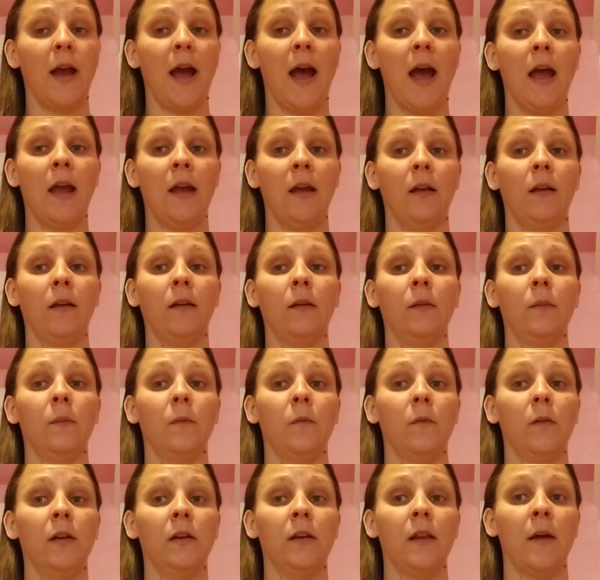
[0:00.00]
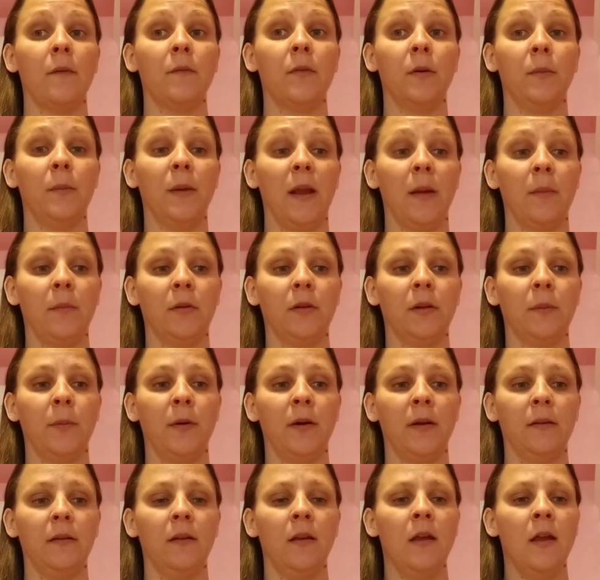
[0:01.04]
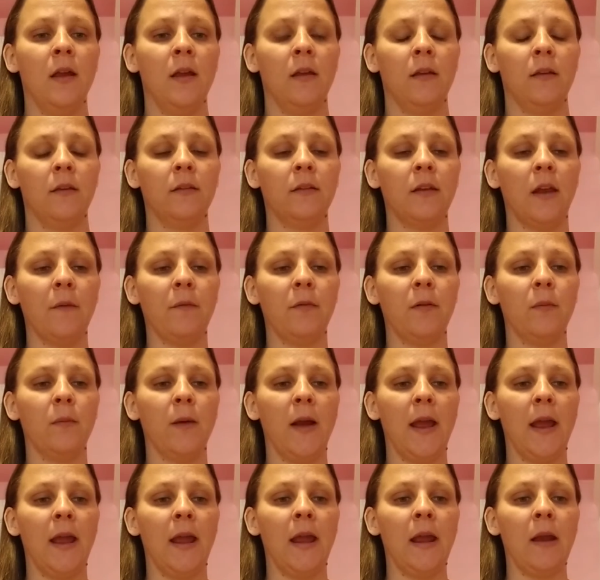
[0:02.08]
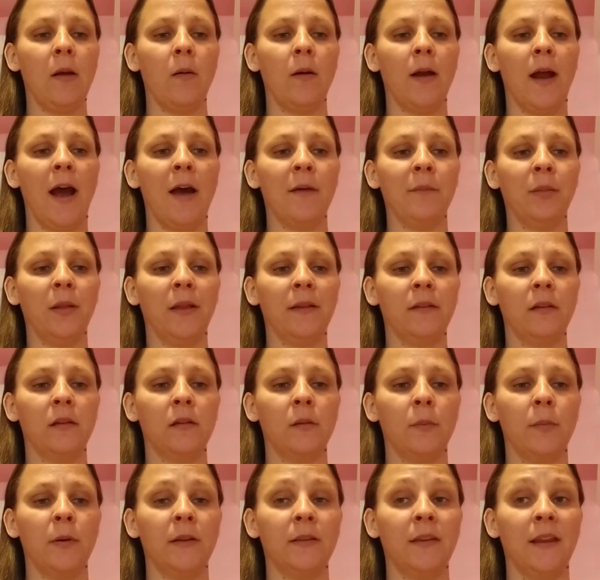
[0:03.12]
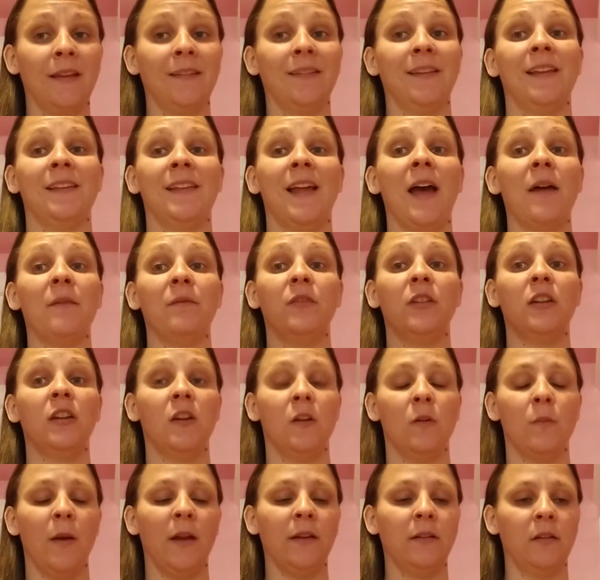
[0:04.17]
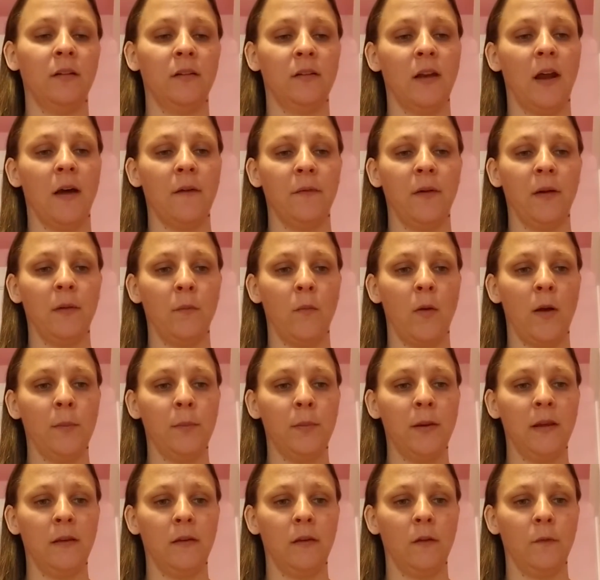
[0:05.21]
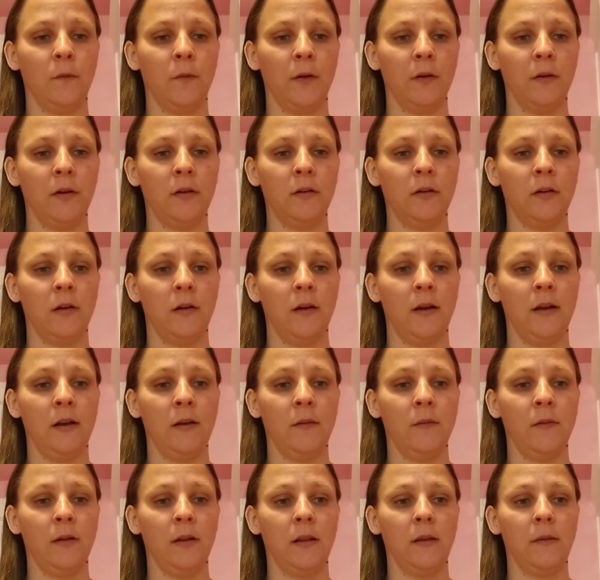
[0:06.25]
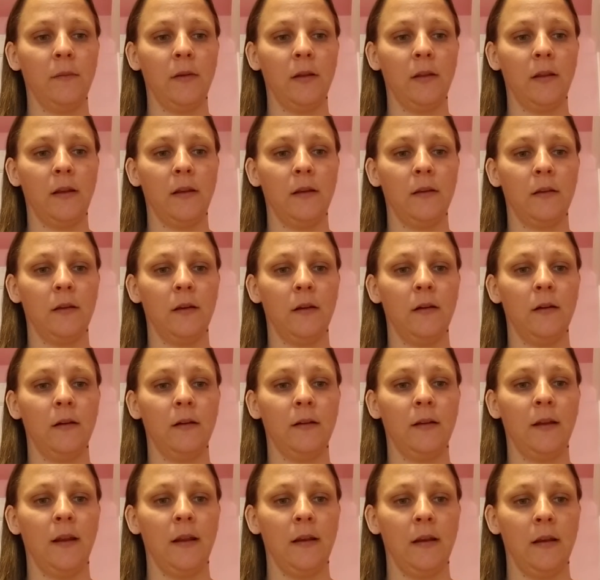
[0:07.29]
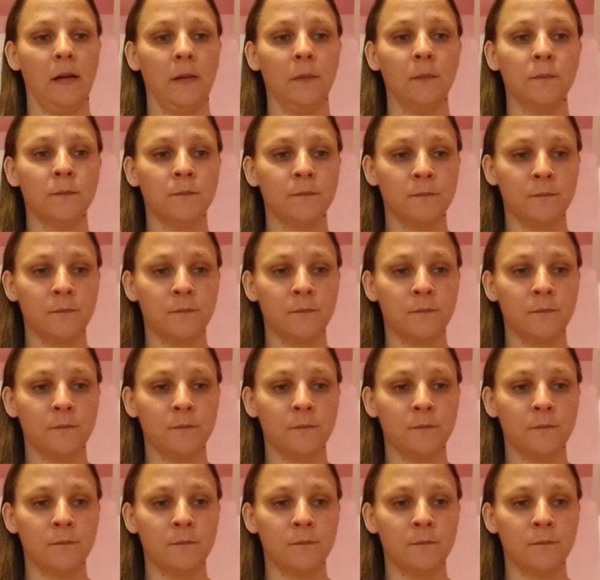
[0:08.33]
I would never be able to put stuff away or have places to put things because I had too much stuff on one piece of furniture, and it really, really is irritating.